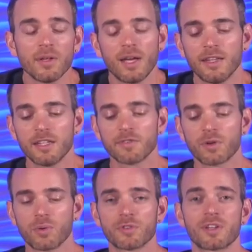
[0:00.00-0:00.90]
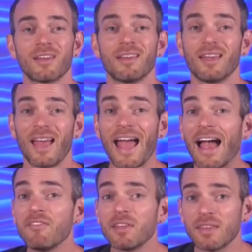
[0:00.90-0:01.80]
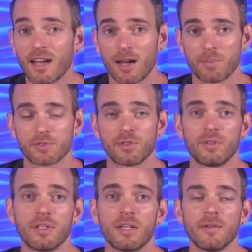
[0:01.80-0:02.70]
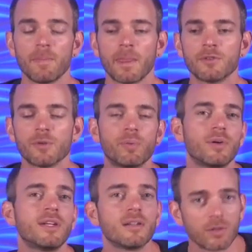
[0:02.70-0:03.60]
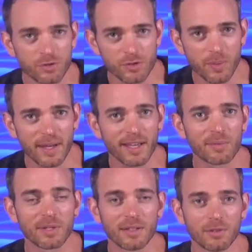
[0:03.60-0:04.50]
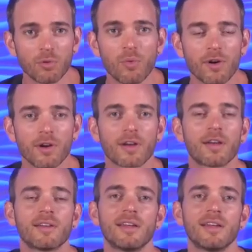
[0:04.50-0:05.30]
And then, of course, having the opportunity to put in a little sweat equity, a little work,